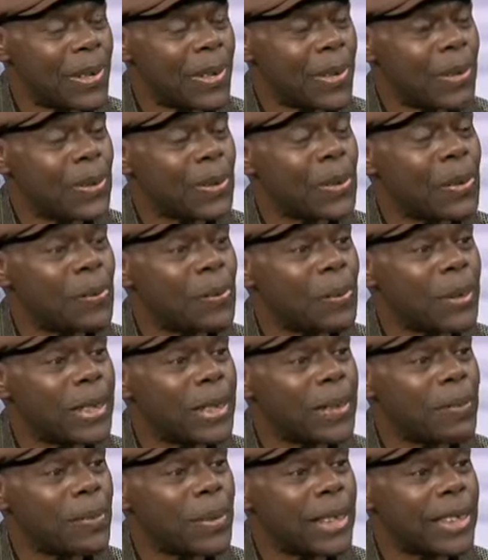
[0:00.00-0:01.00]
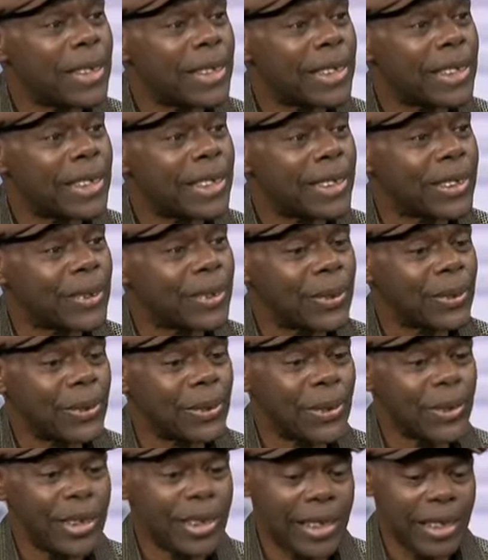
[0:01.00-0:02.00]
nobody bothers, you
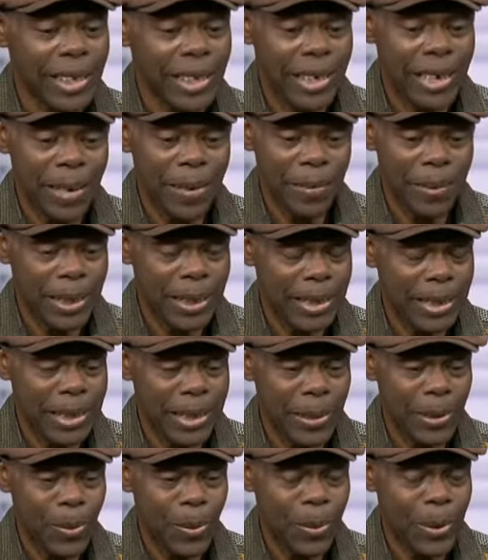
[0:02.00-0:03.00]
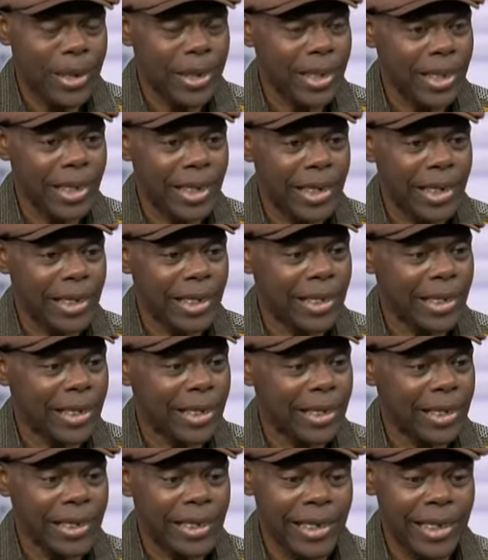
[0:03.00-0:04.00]
know, in Kabale where
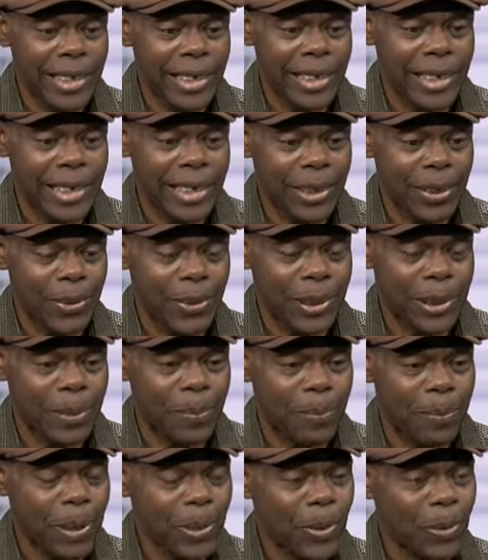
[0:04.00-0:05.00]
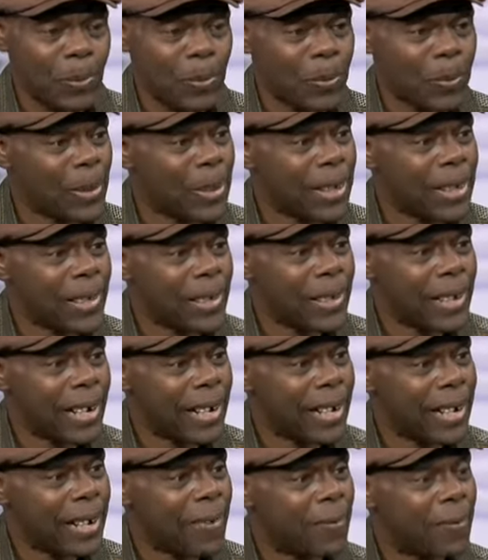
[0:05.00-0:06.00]
the electric bulb
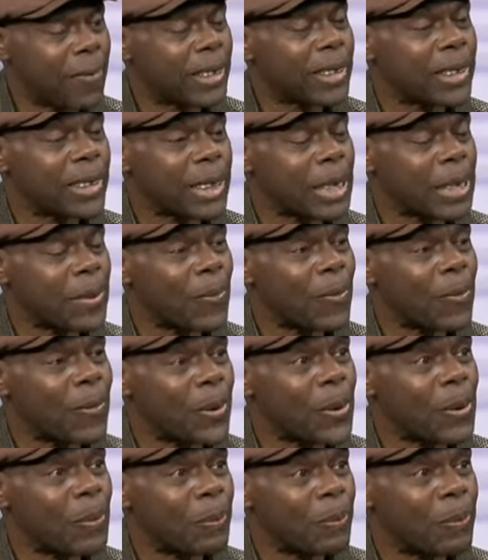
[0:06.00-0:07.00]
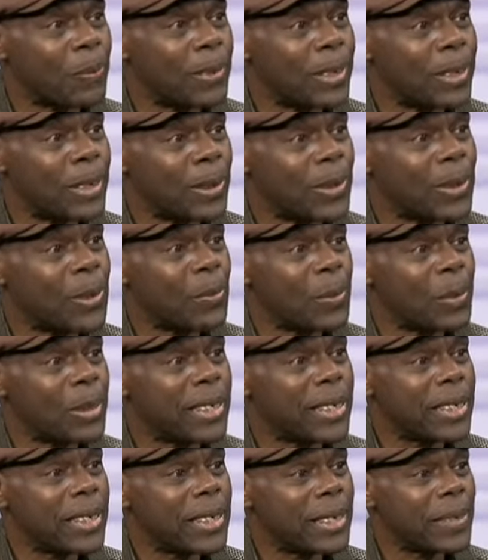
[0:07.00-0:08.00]
uh, first came from.
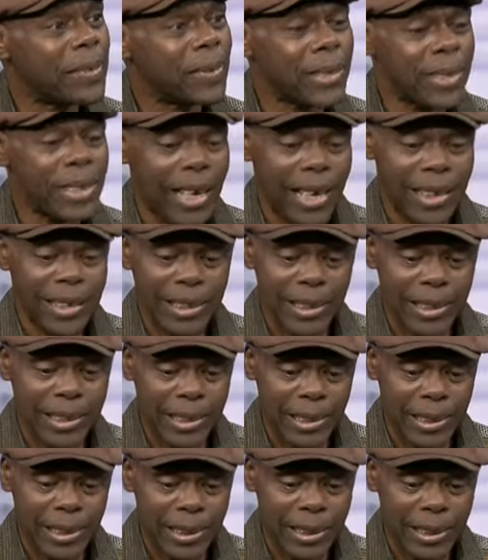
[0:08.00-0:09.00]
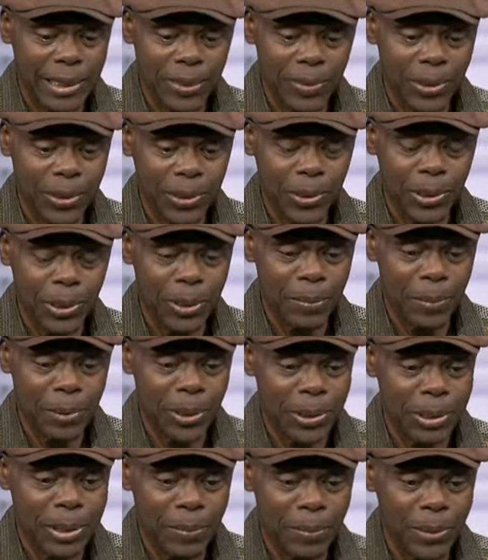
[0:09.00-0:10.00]
Nobody even asks the question
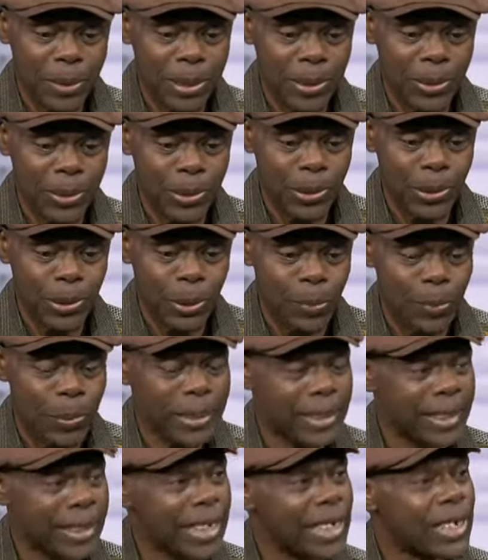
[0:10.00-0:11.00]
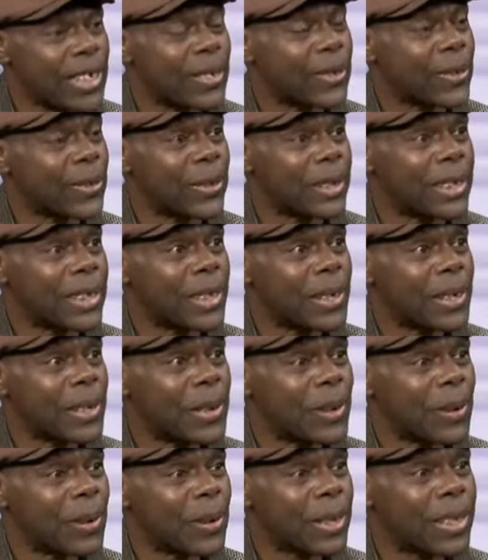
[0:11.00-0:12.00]
about a man called Thomas Edison,
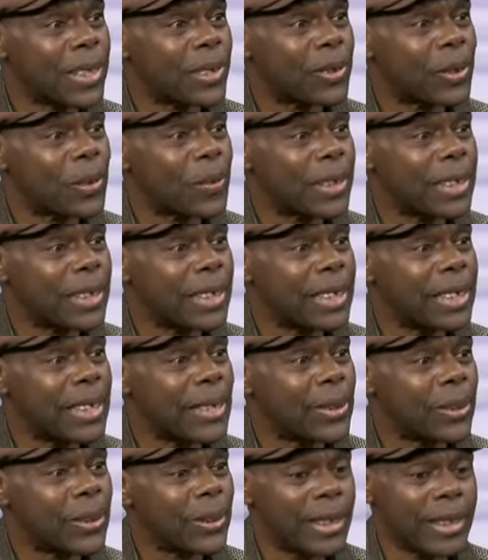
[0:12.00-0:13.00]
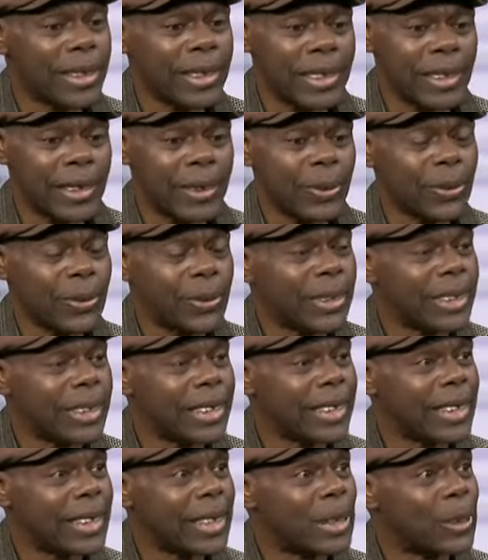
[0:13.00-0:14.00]
whether Thomas Edison is a
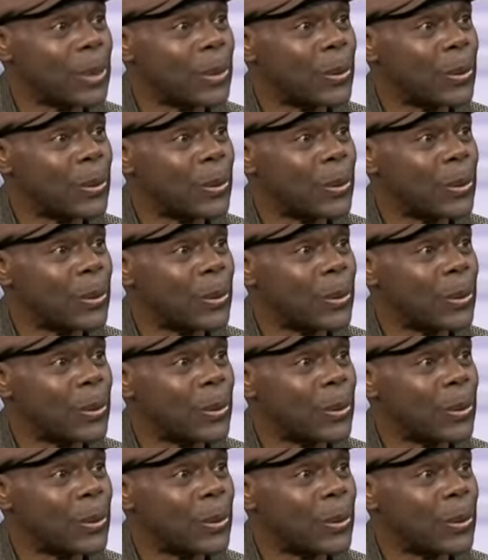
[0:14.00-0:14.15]
Tutsi, a